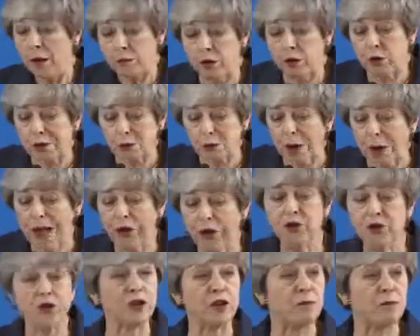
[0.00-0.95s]
You can be
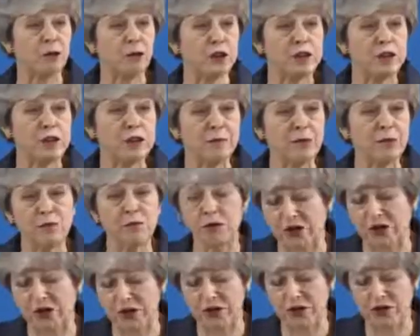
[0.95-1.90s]
Welsh and Muslim and
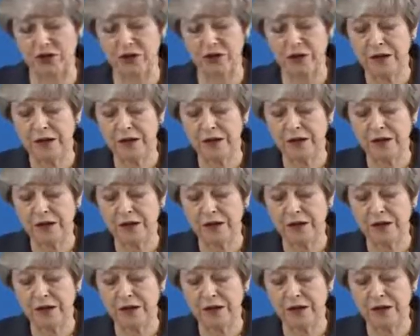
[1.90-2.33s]
British.